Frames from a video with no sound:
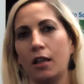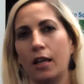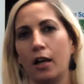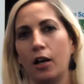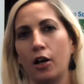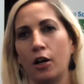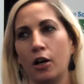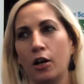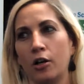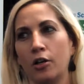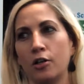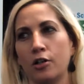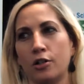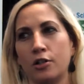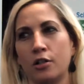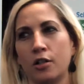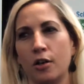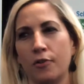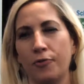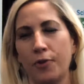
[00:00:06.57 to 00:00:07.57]
there's
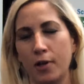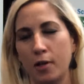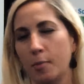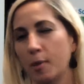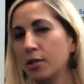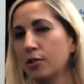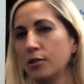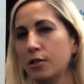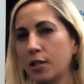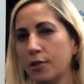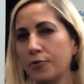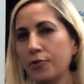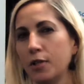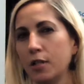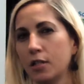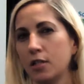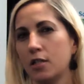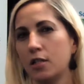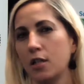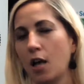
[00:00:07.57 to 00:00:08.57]
a fundamental
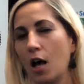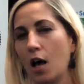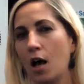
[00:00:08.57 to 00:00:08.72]
difference